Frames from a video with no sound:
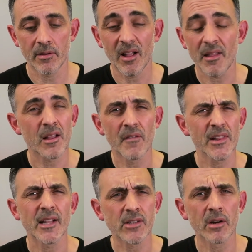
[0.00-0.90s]
I
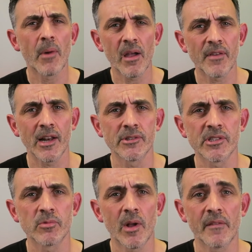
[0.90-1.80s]
think that's kind of my
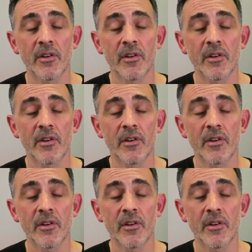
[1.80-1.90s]
values as well.